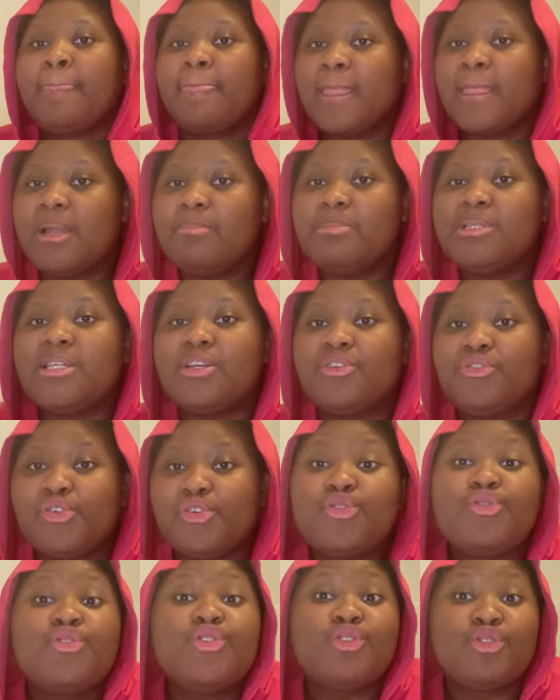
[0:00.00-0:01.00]
Let me say
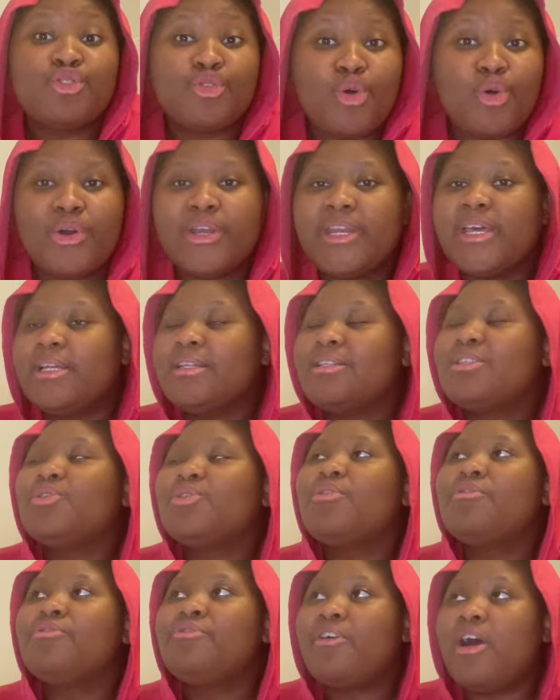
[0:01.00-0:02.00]
grocery store that is
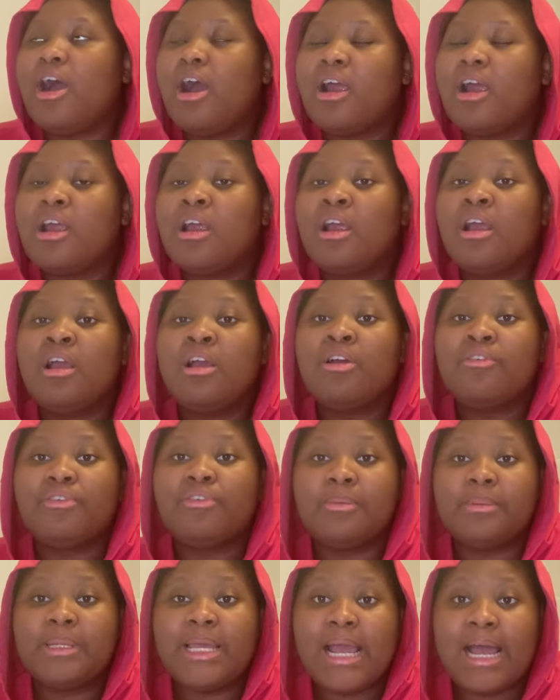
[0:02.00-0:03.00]
not far
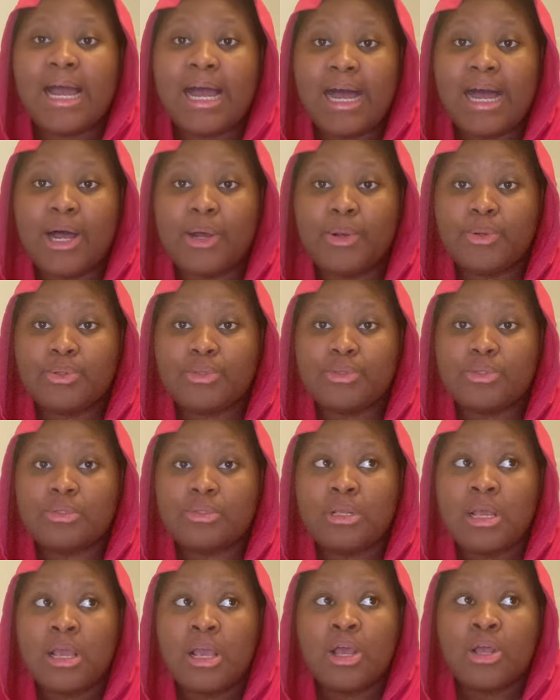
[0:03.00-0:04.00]
from their house.
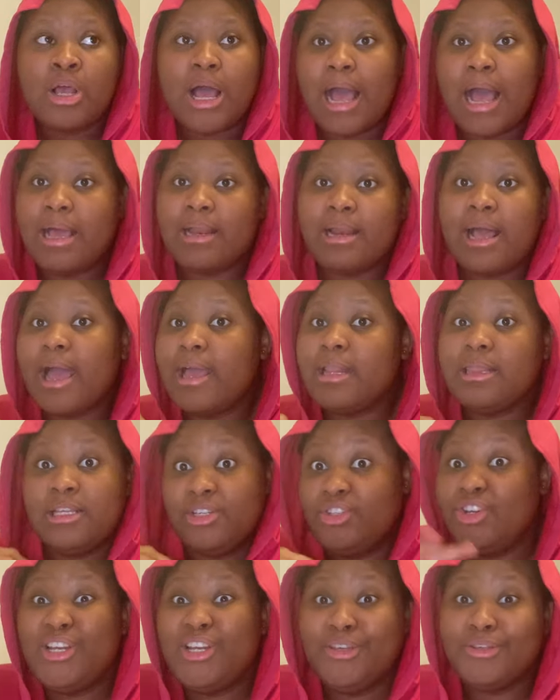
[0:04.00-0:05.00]
And I
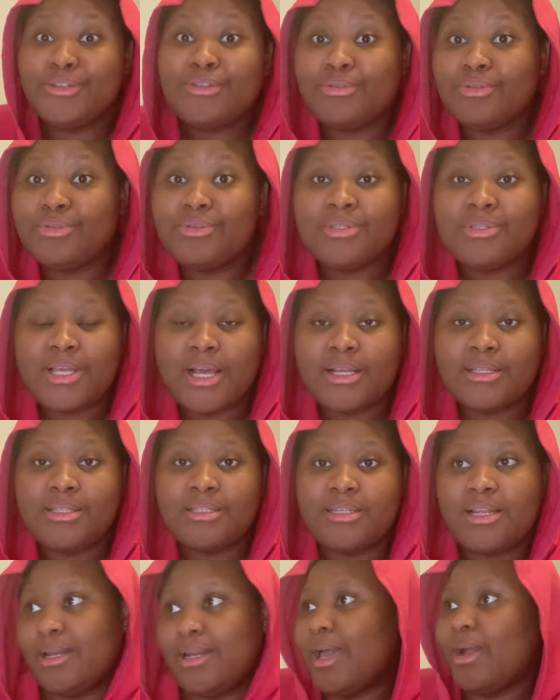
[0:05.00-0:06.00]
literally used to use taxi
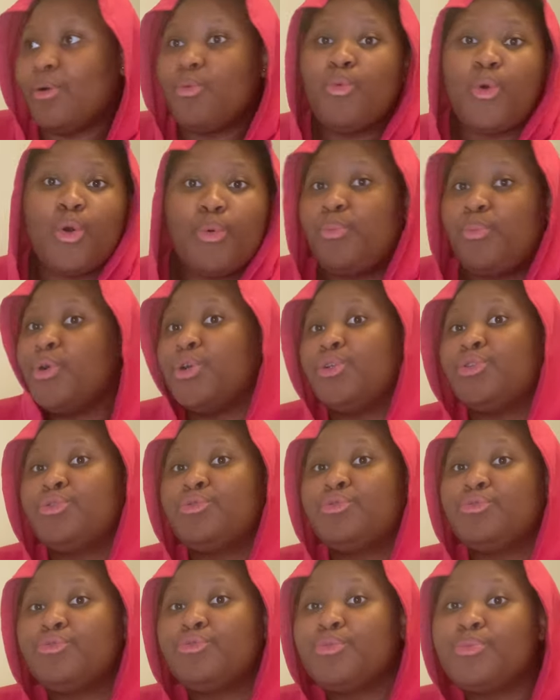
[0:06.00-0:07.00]
there, like 1.2
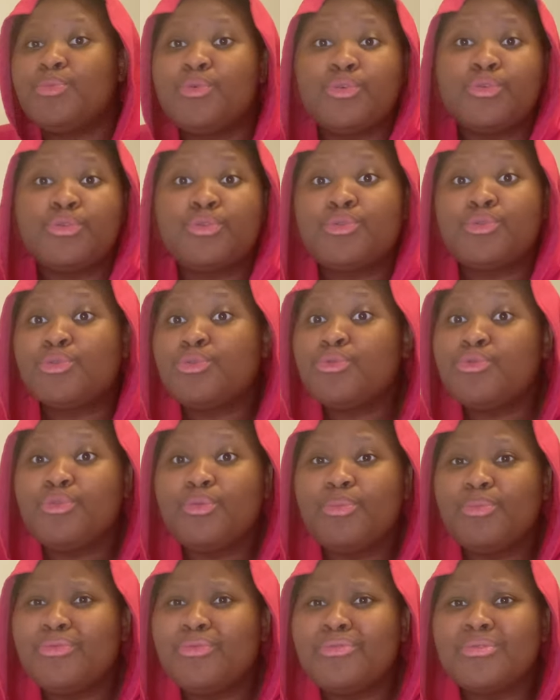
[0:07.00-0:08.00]
rubles, 2
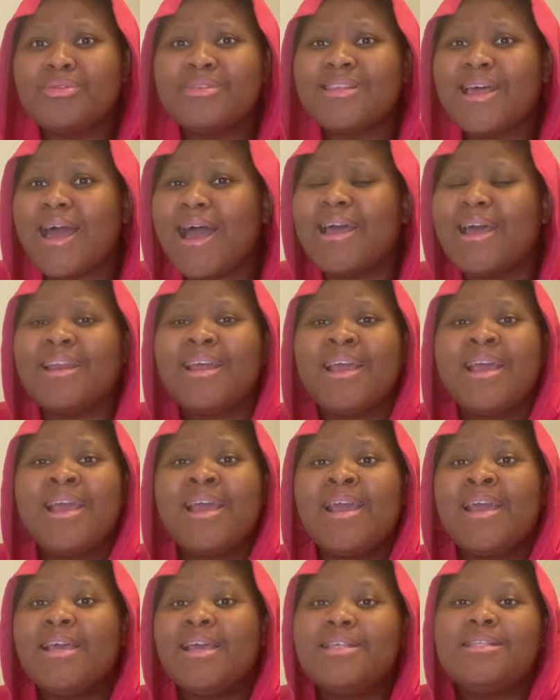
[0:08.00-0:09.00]
rubles, and
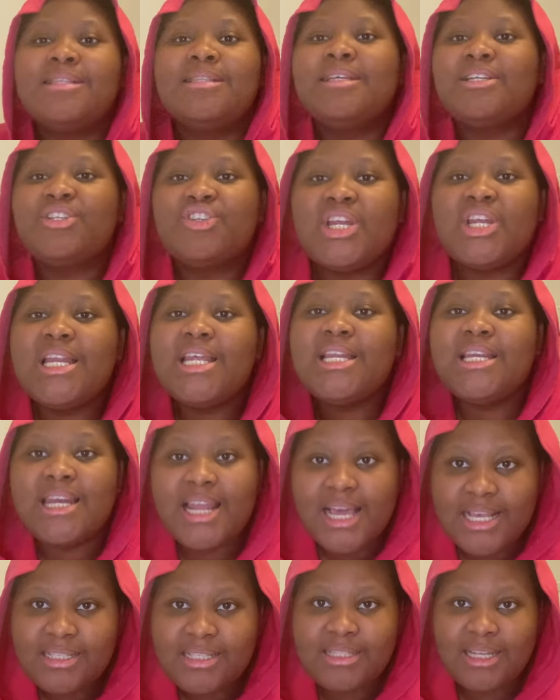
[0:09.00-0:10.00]
it's literally
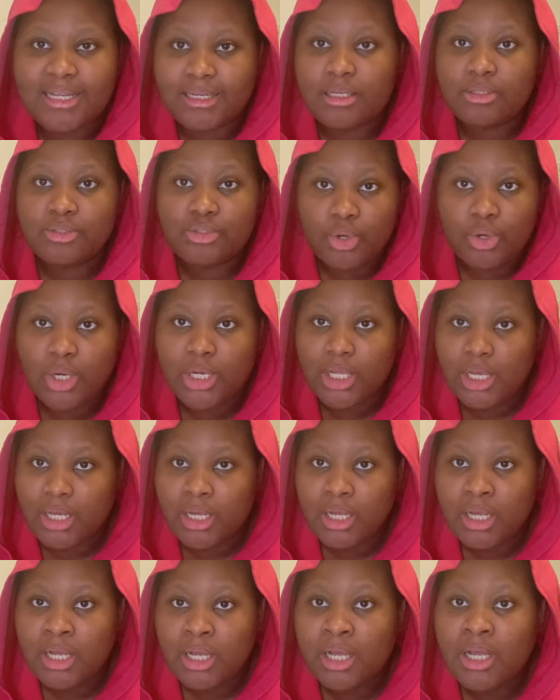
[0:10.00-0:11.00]
less than
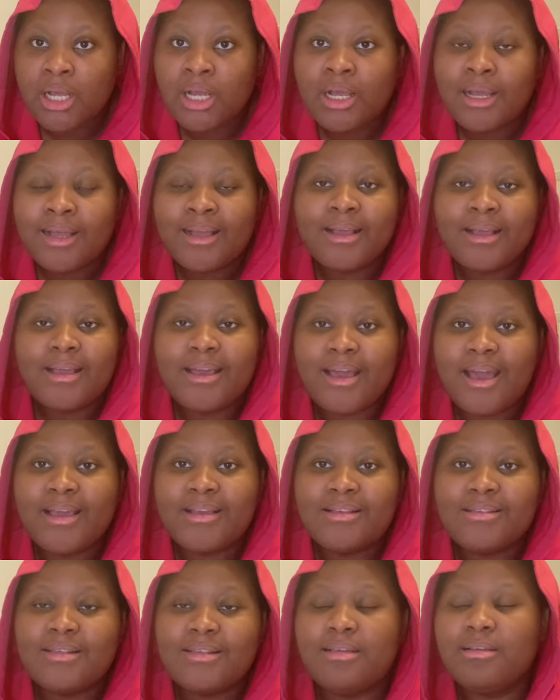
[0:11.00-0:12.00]
$1.
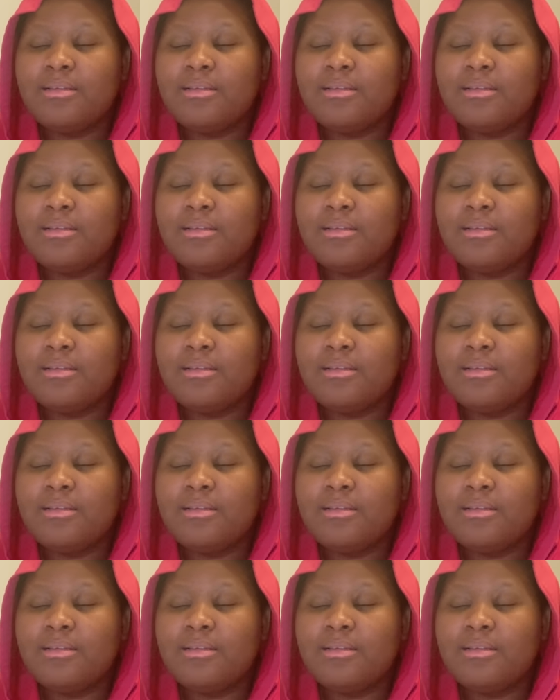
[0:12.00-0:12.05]
guys.